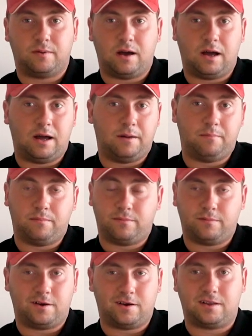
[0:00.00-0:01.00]

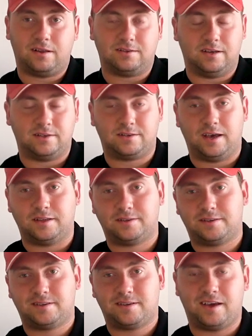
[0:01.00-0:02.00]
I
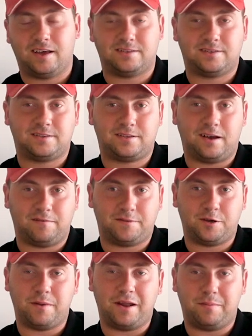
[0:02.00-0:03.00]
have
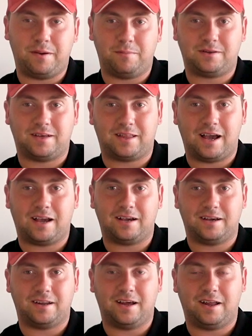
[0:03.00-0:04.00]
too many people to
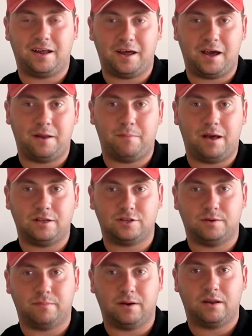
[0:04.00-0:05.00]
thank and
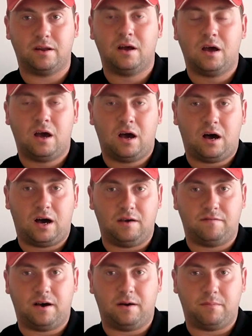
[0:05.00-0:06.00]
mention, but
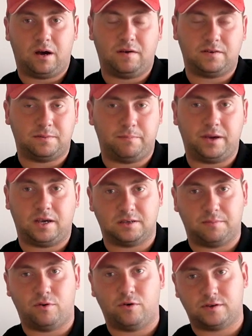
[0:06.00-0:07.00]
I've some big
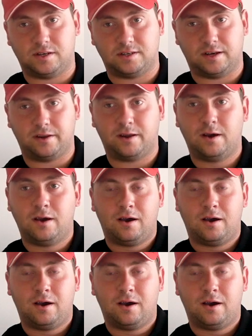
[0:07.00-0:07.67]
supporters, and